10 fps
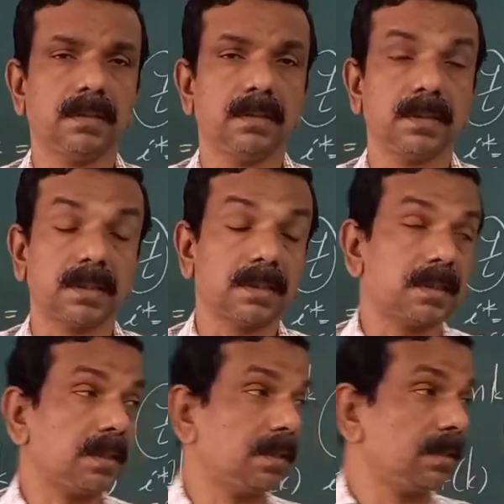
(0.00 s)

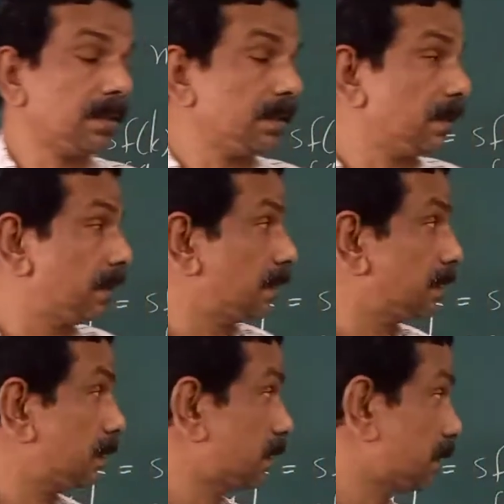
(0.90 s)
Sustained
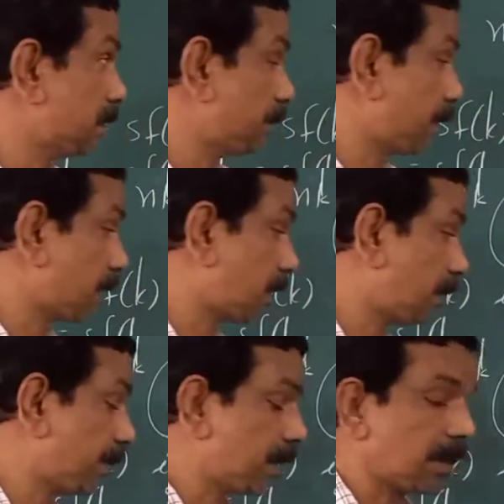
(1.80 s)
increase in per
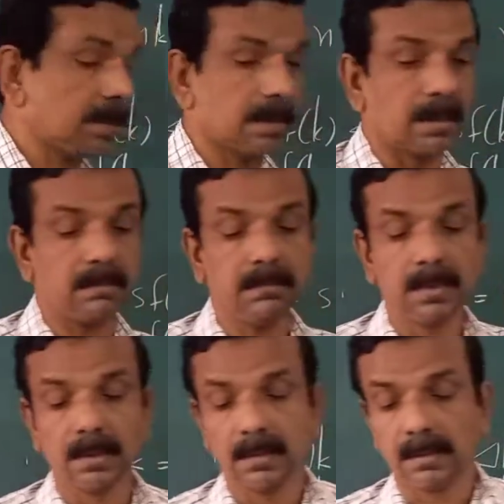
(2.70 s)
capita income
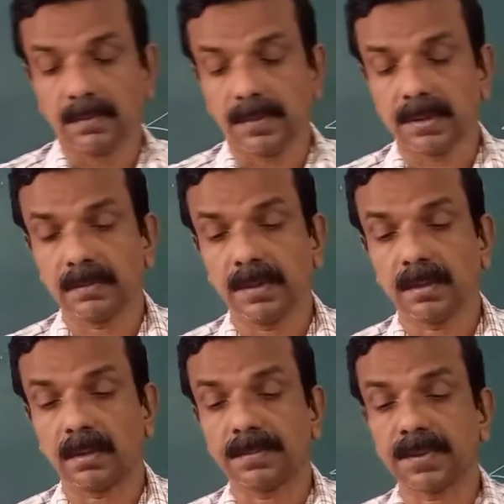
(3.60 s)
which we
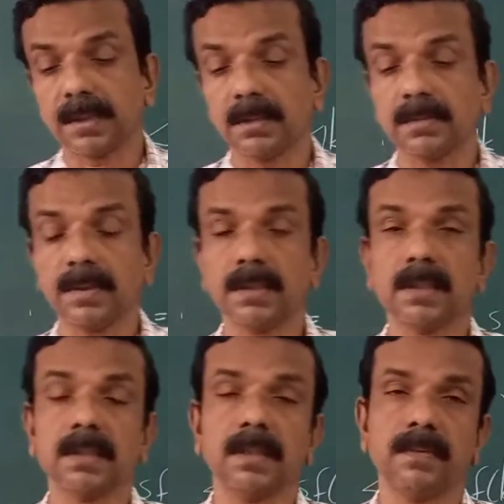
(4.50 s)
observe in the
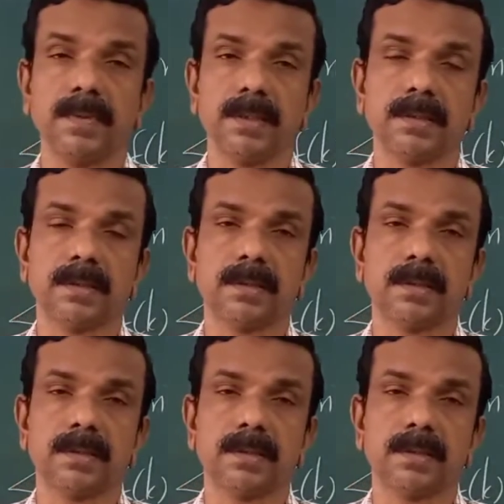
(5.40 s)
real world.